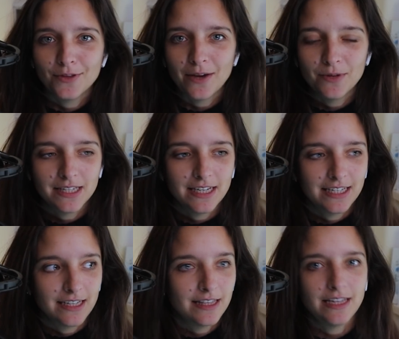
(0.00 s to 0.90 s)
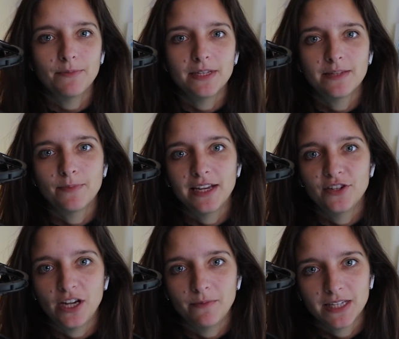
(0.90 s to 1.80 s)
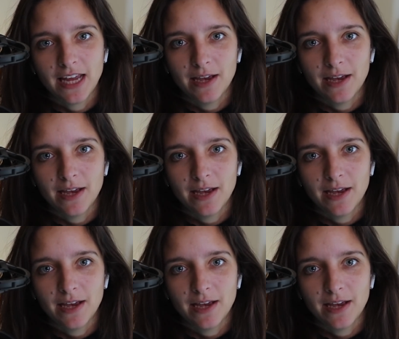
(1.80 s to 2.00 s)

So that was it. The Abyss by James